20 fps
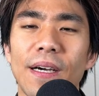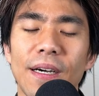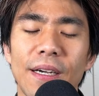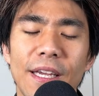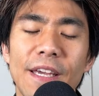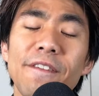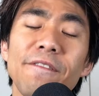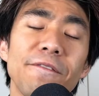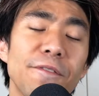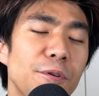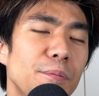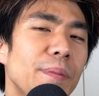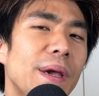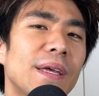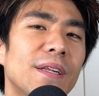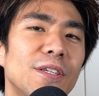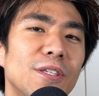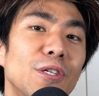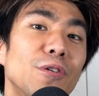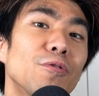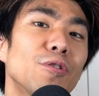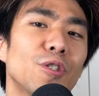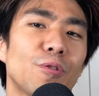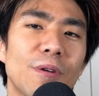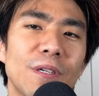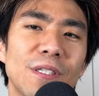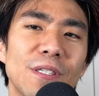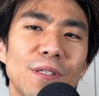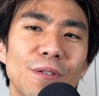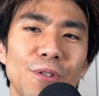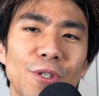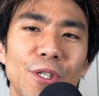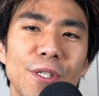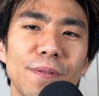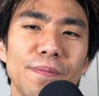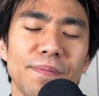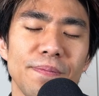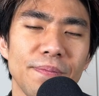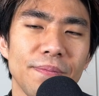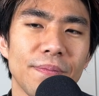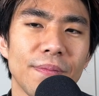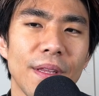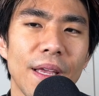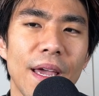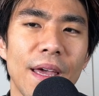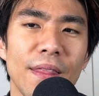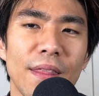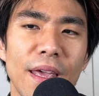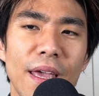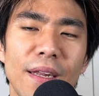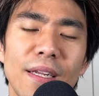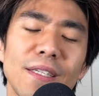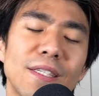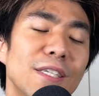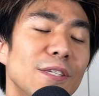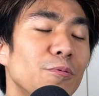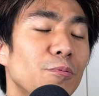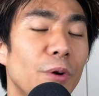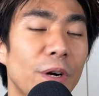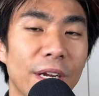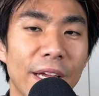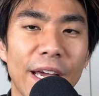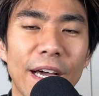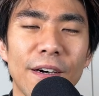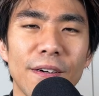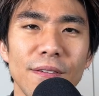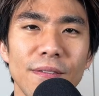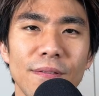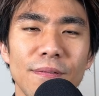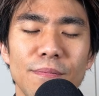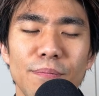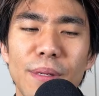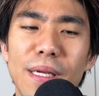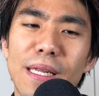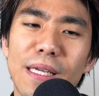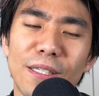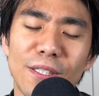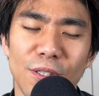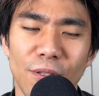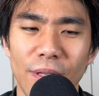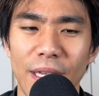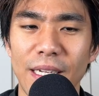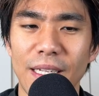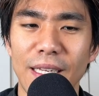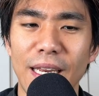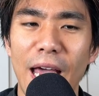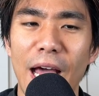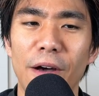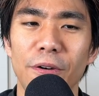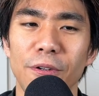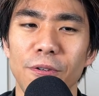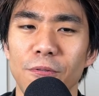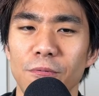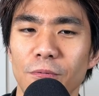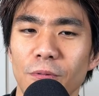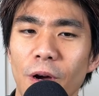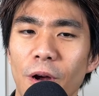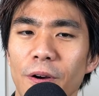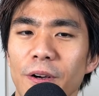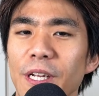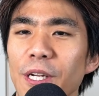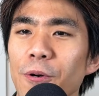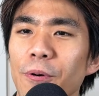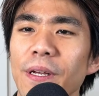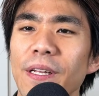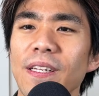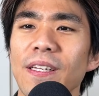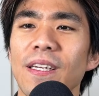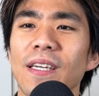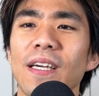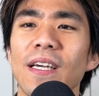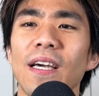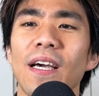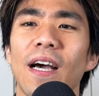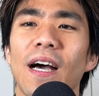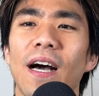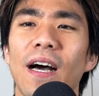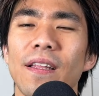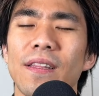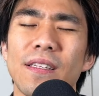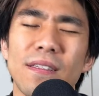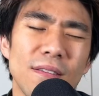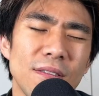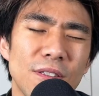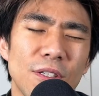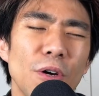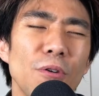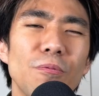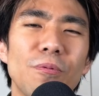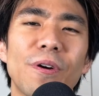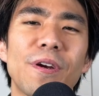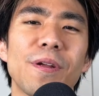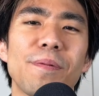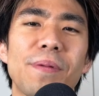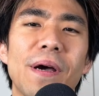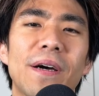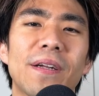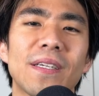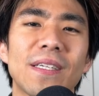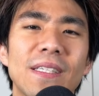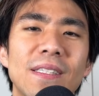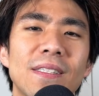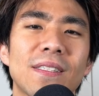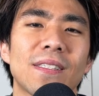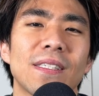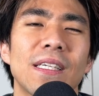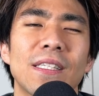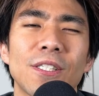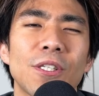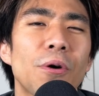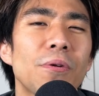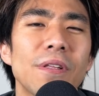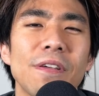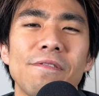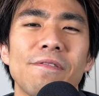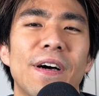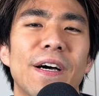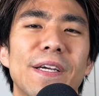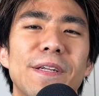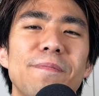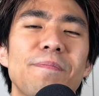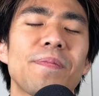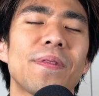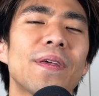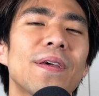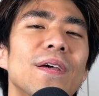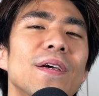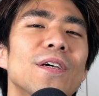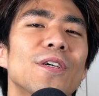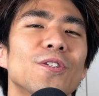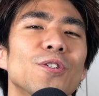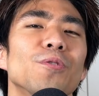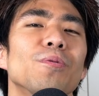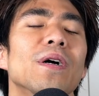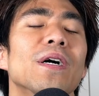if you made a New Year's resolution and then it didn't work out, meaning now you already quit, then don't worry about it. It's totally fine. So